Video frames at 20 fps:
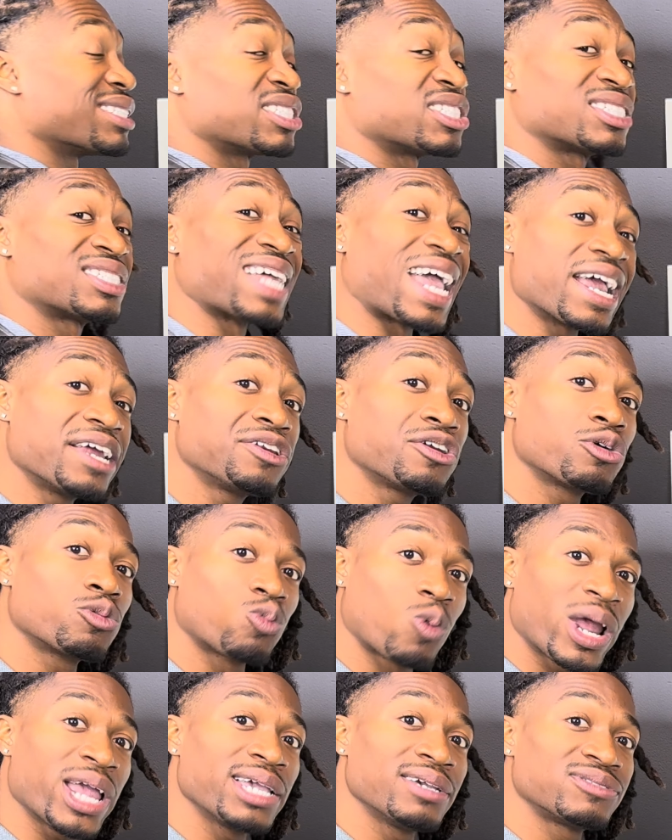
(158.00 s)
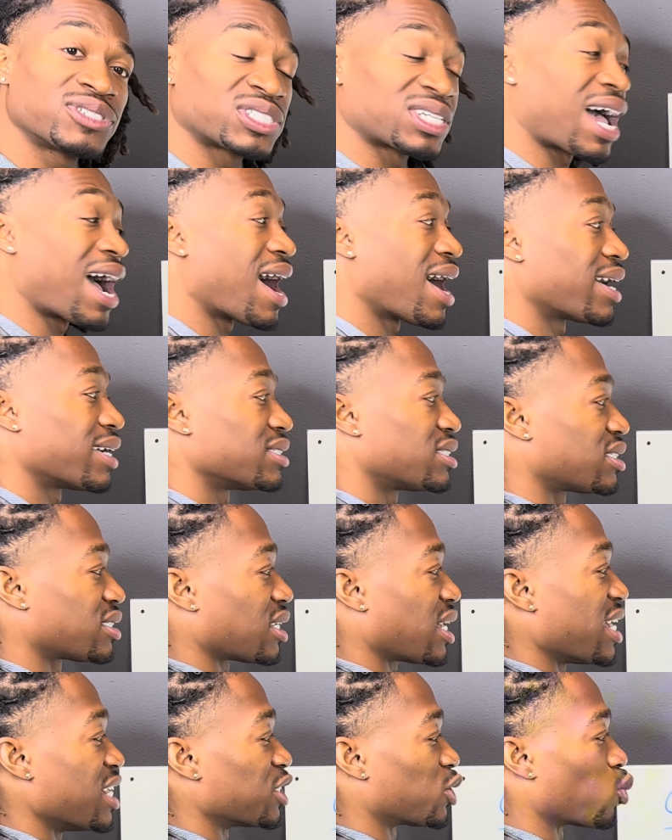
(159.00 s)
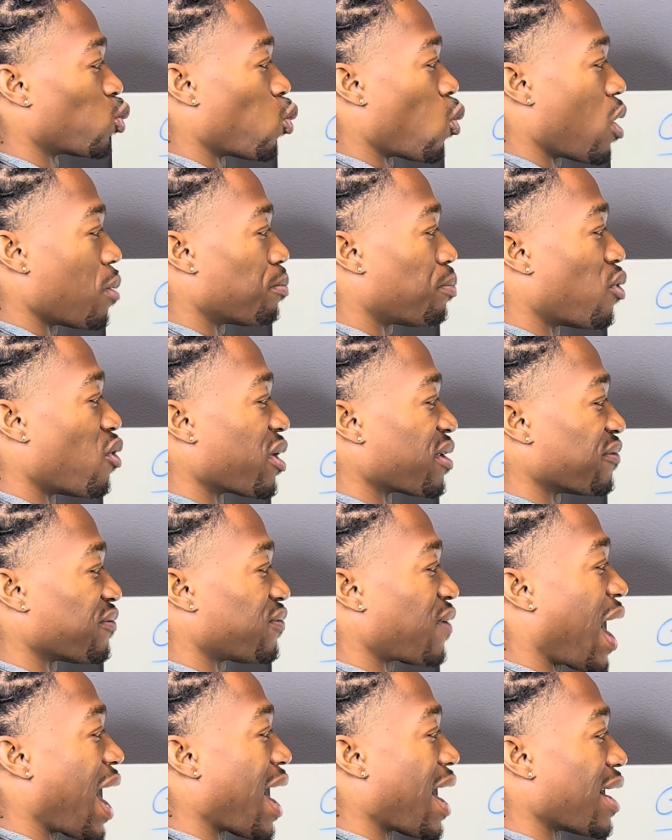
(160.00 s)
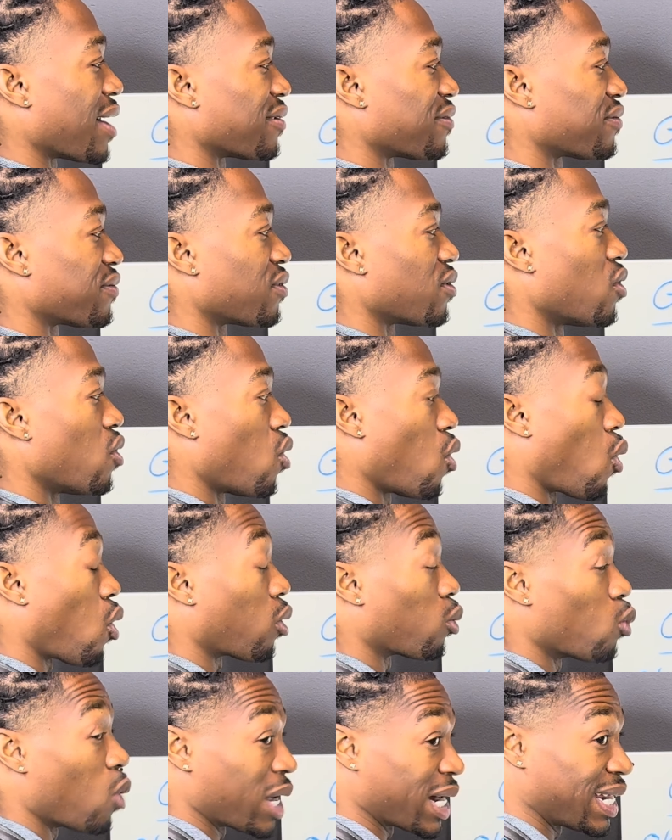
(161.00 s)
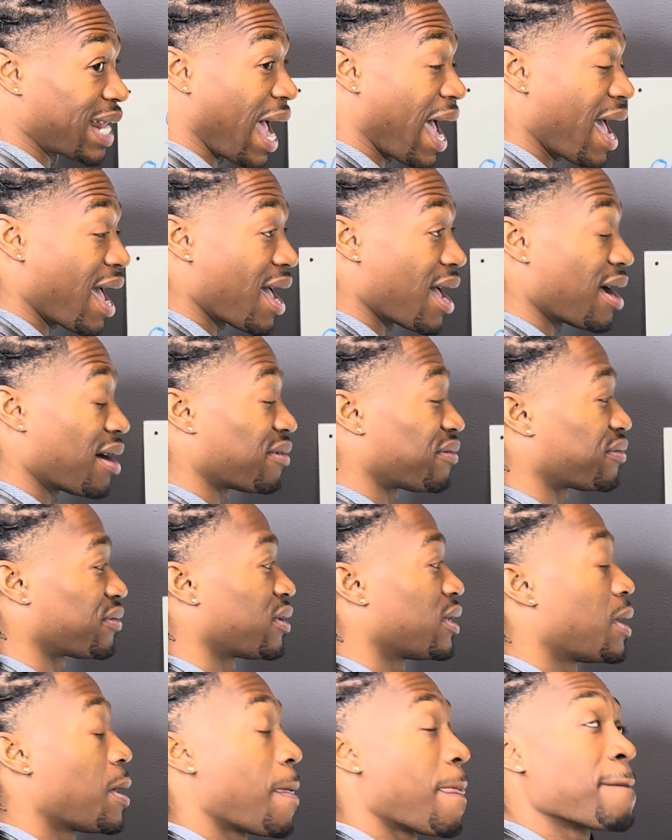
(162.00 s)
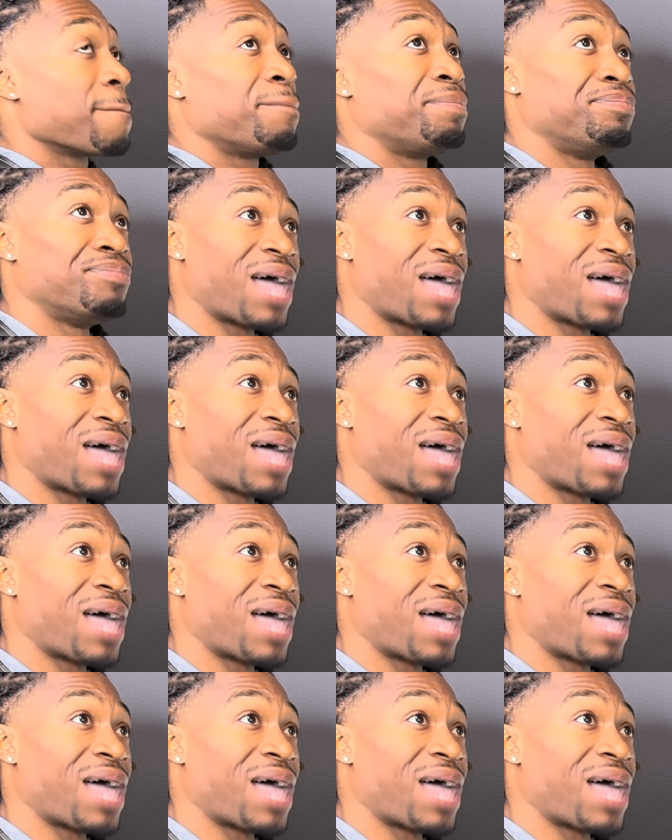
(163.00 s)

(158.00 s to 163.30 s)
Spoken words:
Standard wave size is 1.5 or 1.5.